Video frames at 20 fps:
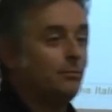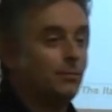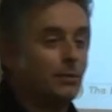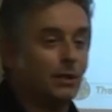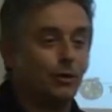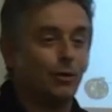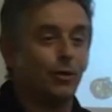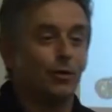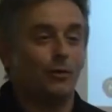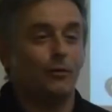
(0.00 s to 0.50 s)

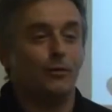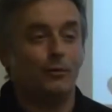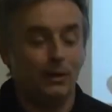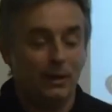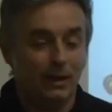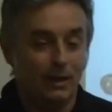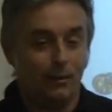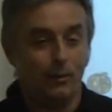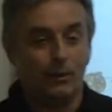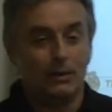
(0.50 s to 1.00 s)
because
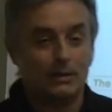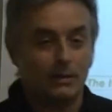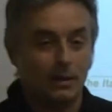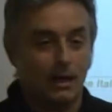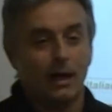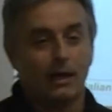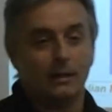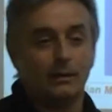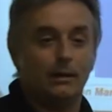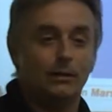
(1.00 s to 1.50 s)
we
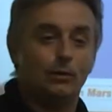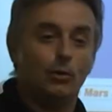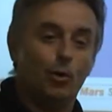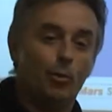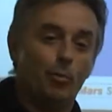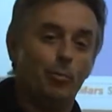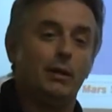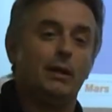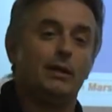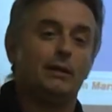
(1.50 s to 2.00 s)
started
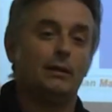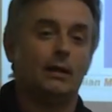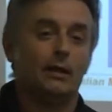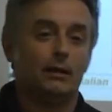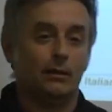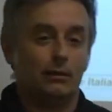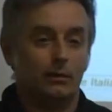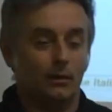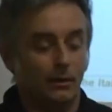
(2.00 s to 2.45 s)
hoping that